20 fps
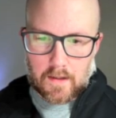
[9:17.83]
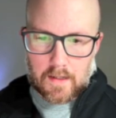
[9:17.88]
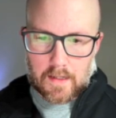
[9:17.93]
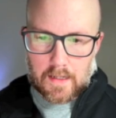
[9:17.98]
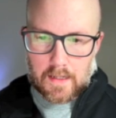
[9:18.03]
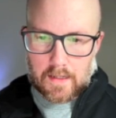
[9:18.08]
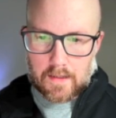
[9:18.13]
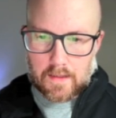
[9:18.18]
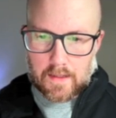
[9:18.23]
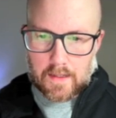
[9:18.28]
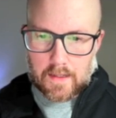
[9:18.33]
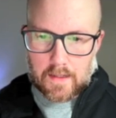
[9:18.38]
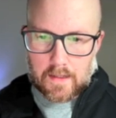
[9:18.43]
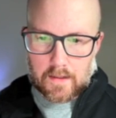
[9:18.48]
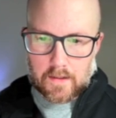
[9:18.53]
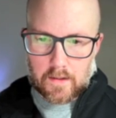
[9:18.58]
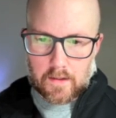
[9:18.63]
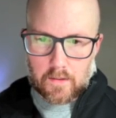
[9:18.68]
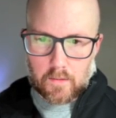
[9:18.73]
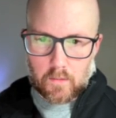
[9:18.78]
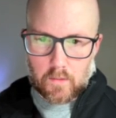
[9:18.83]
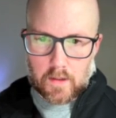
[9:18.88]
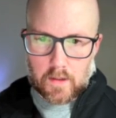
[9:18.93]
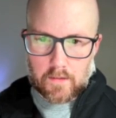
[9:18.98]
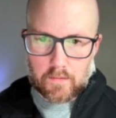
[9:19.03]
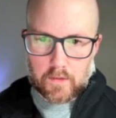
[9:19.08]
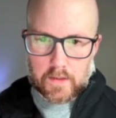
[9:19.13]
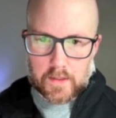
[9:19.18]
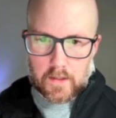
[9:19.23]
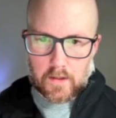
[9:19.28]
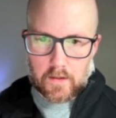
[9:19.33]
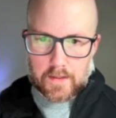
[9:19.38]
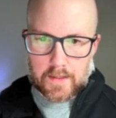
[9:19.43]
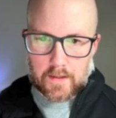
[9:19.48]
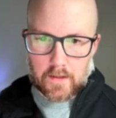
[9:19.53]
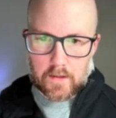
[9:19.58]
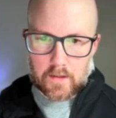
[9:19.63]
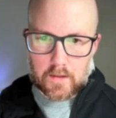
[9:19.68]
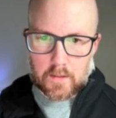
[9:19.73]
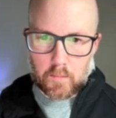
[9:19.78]
and then if we go
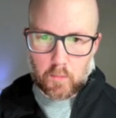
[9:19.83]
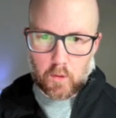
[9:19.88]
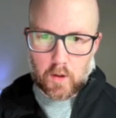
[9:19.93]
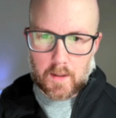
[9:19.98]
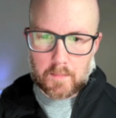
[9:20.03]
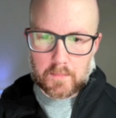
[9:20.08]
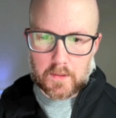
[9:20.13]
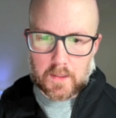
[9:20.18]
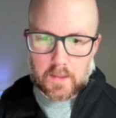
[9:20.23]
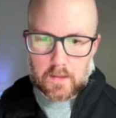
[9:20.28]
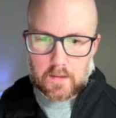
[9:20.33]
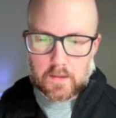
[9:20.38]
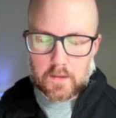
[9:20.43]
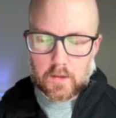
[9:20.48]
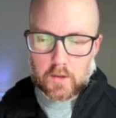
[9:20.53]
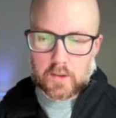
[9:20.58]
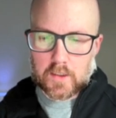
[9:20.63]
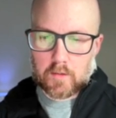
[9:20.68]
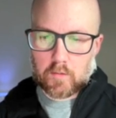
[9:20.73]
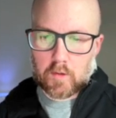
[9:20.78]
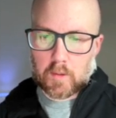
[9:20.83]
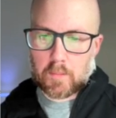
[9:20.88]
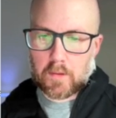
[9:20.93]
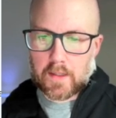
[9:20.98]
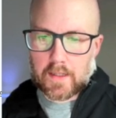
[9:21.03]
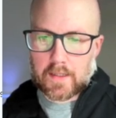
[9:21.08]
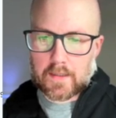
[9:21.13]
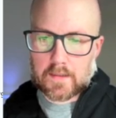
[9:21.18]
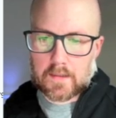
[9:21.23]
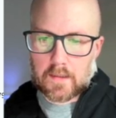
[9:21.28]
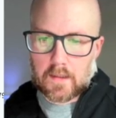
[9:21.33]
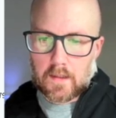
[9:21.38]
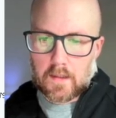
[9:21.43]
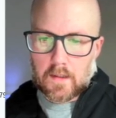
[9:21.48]
here to prompt search and replace.